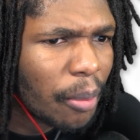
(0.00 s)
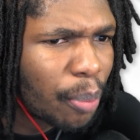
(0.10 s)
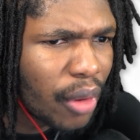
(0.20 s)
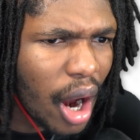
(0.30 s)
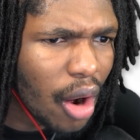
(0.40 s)

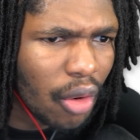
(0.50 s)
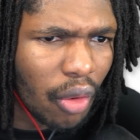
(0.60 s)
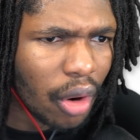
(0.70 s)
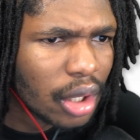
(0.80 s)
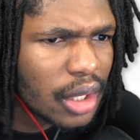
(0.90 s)

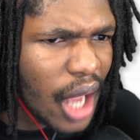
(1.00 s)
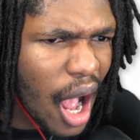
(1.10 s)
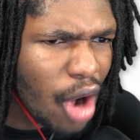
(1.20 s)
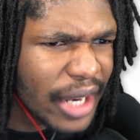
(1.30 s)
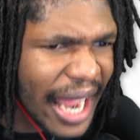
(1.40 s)
Bro,
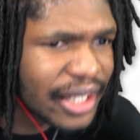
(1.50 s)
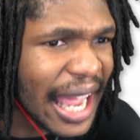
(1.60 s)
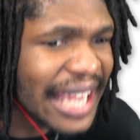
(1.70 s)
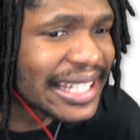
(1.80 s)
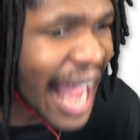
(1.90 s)
yo, they,
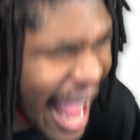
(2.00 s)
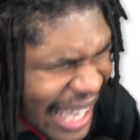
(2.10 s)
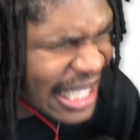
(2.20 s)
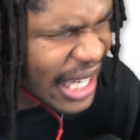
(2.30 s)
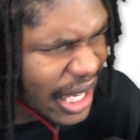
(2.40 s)
they
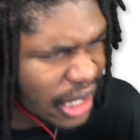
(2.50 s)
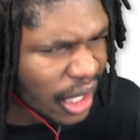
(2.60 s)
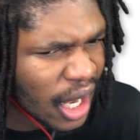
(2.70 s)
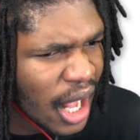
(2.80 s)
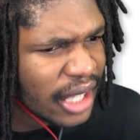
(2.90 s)
taxing.
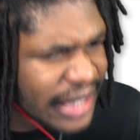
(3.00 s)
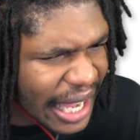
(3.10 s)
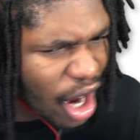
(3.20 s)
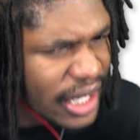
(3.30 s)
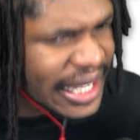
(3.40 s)
They
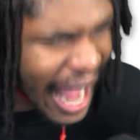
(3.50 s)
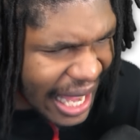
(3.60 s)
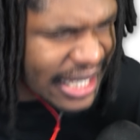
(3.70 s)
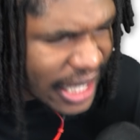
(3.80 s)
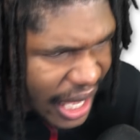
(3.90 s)
are
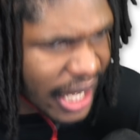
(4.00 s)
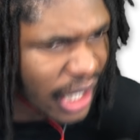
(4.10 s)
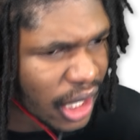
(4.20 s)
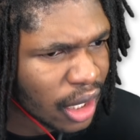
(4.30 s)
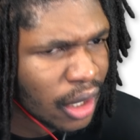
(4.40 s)
taxing.
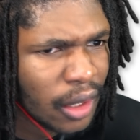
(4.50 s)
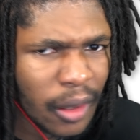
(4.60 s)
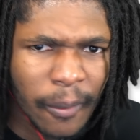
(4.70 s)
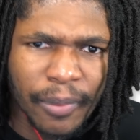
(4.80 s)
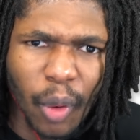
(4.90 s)

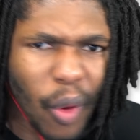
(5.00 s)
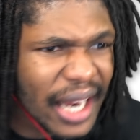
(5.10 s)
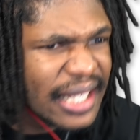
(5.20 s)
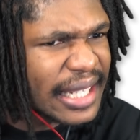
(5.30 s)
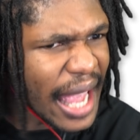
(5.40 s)
What
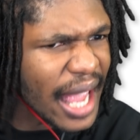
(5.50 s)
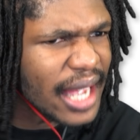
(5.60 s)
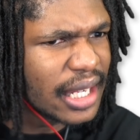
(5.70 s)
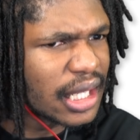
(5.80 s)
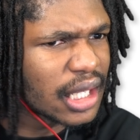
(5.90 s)
is
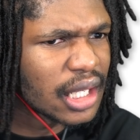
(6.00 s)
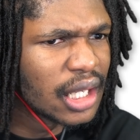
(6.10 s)
this?